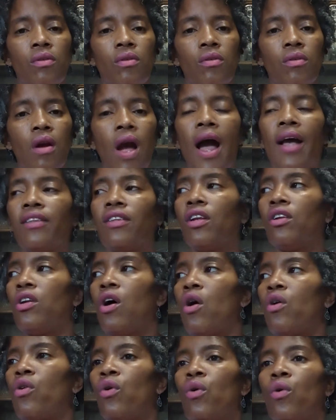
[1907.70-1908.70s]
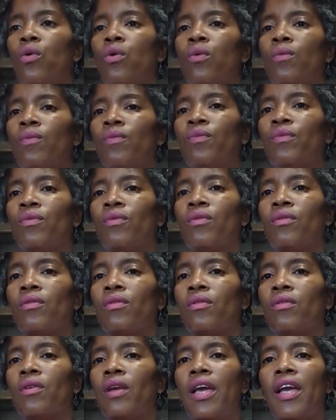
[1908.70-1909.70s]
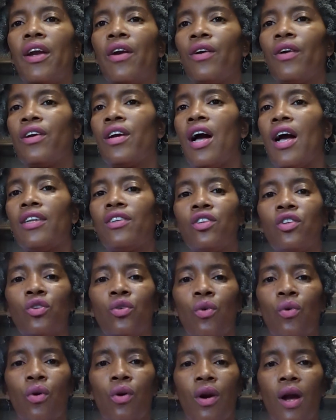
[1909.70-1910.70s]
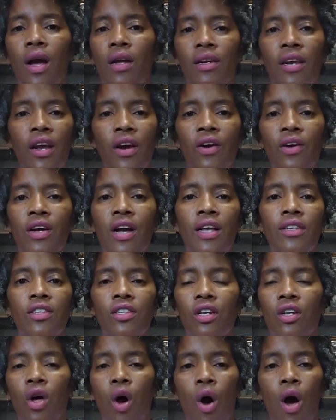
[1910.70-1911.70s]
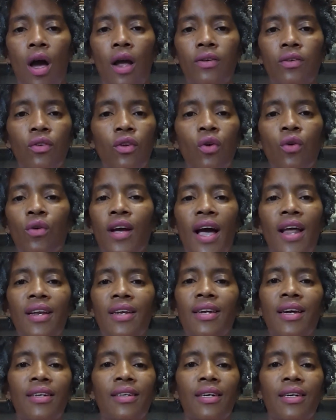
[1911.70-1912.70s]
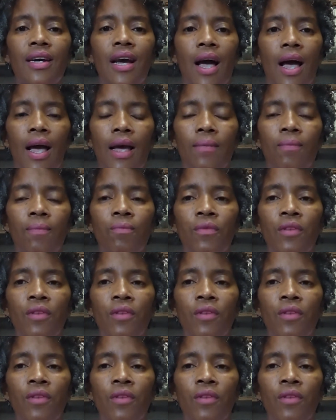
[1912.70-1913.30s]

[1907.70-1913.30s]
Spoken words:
at the local haircut salon. You don't got to get the cut.